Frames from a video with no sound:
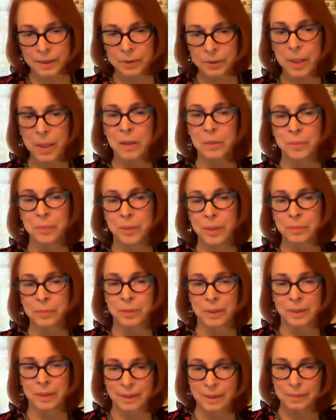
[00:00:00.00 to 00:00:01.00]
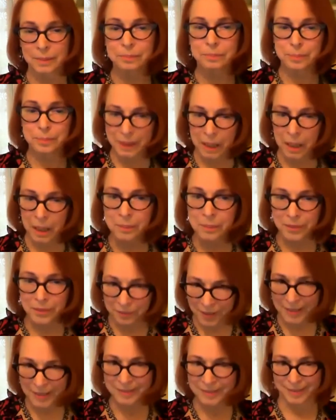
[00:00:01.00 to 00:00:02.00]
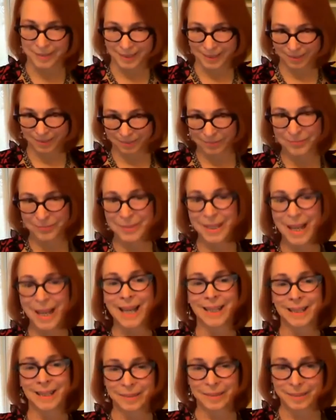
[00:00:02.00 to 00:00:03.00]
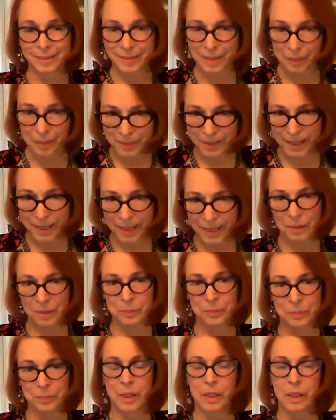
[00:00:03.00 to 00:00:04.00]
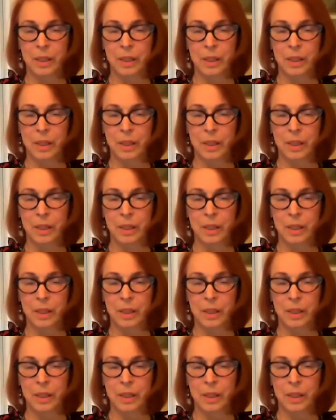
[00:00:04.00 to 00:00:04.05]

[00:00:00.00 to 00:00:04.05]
to help people become the vessel and accept help,